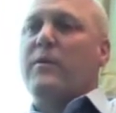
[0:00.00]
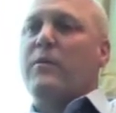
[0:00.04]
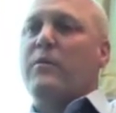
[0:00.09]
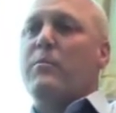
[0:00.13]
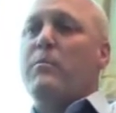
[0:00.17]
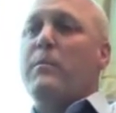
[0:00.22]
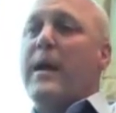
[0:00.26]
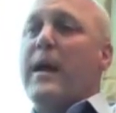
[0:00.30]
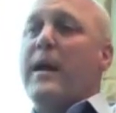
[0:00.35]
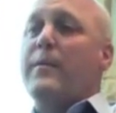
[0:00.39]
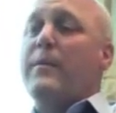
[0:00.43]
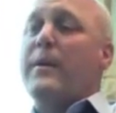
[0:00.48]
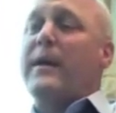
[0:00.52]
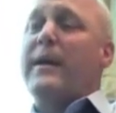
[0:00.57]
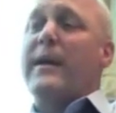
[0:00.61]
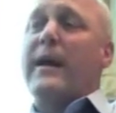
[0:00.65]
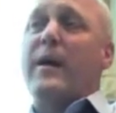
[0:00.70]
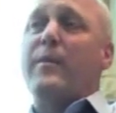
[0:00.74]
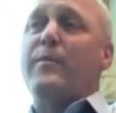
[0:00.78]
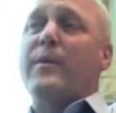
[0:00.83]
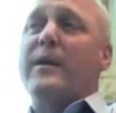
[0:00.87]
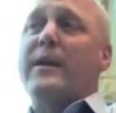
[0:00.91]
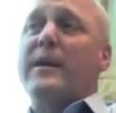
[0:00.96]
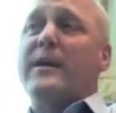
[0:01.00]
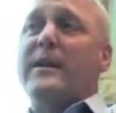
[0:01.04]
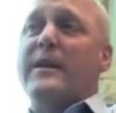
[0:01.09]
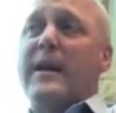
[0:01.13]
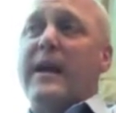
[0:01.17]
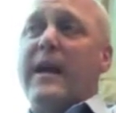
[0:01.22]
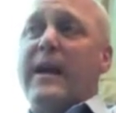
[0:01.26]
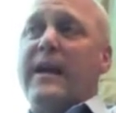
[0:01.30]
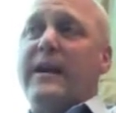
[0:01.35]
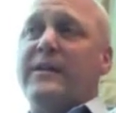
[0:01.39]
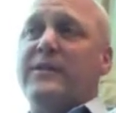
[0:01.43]
may or may not be in
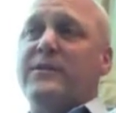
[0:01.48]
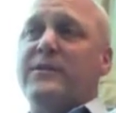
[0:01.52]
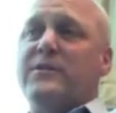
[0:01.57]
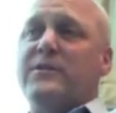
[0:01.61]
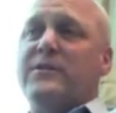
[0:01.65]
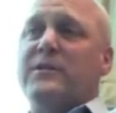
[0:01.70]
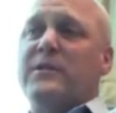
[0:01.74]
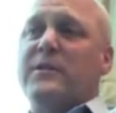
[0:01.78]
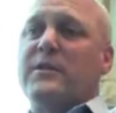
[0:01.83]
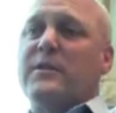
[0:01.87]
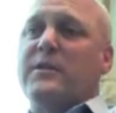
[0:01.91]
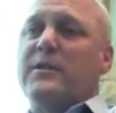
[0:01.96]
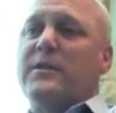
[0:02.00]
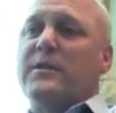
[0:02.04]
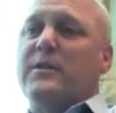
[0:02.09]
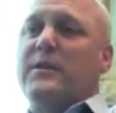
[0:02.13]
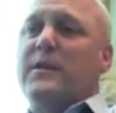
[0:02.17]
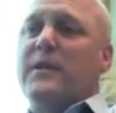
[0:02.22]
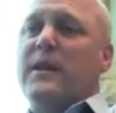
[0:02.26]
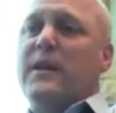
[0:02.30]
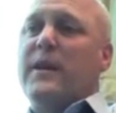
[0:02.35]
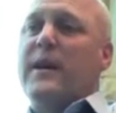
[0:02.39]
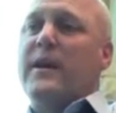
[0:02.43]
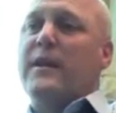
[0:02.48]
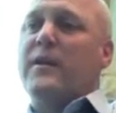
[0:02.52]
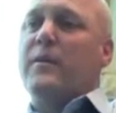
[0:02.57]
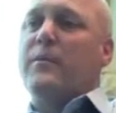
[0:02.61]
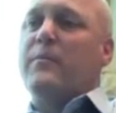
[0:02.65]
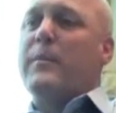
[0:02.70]
gangs, and